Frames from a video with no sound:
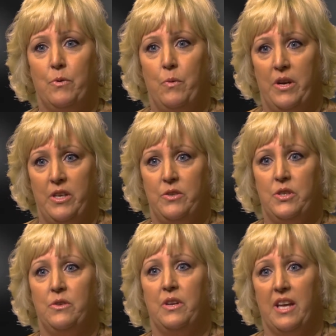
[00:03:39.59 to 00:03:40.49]
for what you
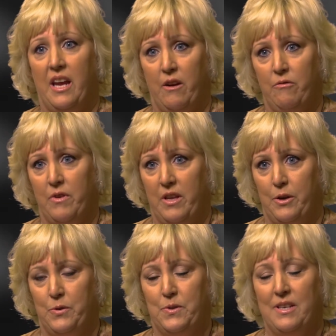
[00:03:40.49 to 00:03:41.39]
do to care for
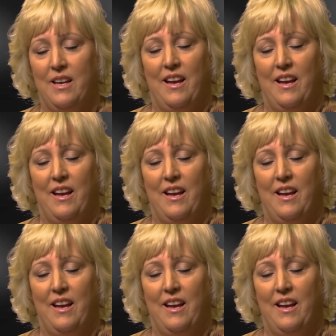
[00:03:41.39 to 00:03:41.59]
those